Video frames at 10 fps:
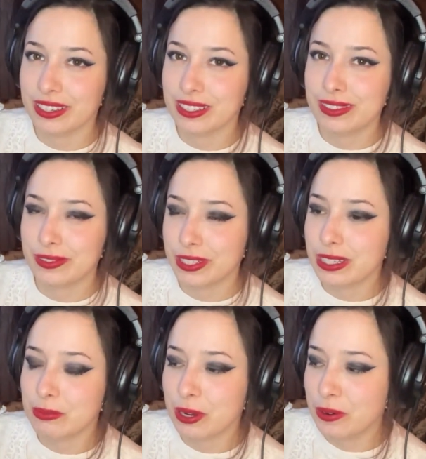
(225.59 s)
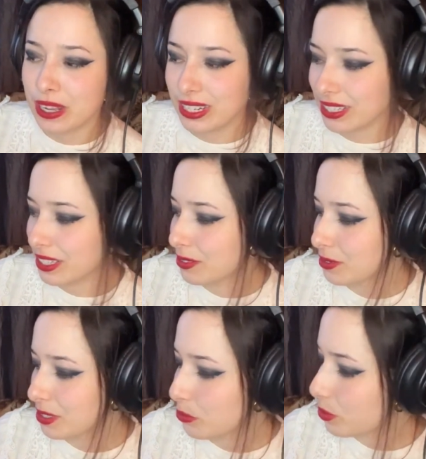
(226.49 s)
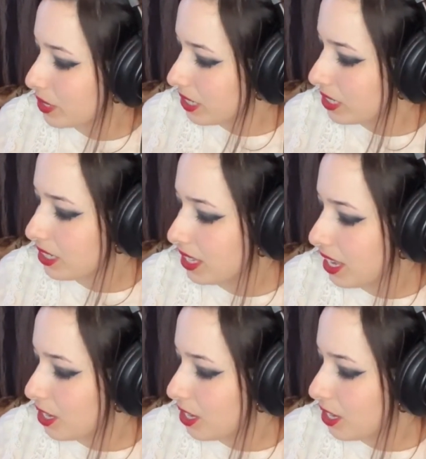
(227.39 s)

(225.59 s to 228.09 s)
like it's very poetic and really pretty.